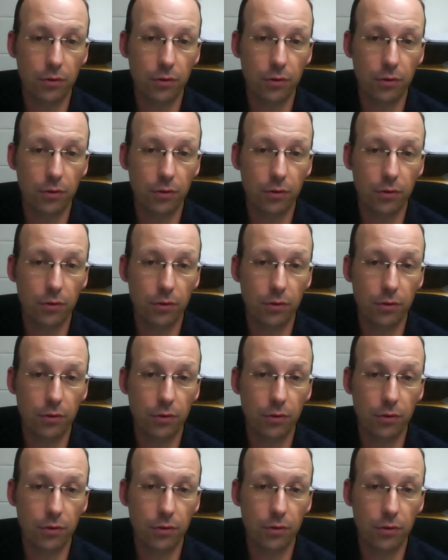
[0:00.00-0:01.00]
fun
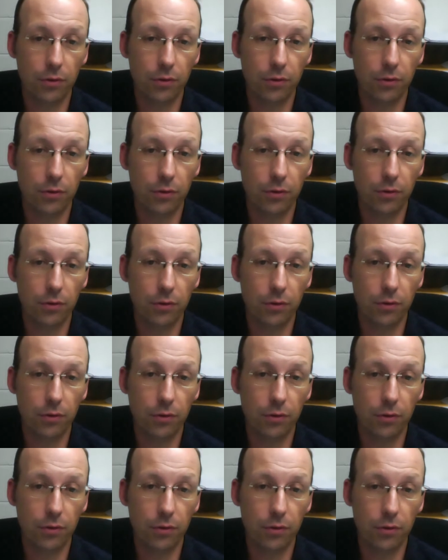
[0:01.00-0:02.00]
and very, very
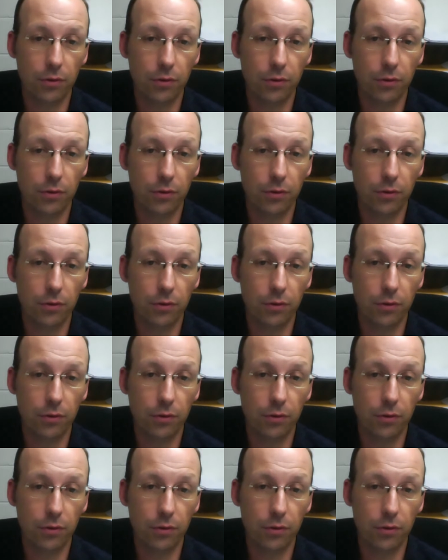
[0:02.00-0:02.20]
useful.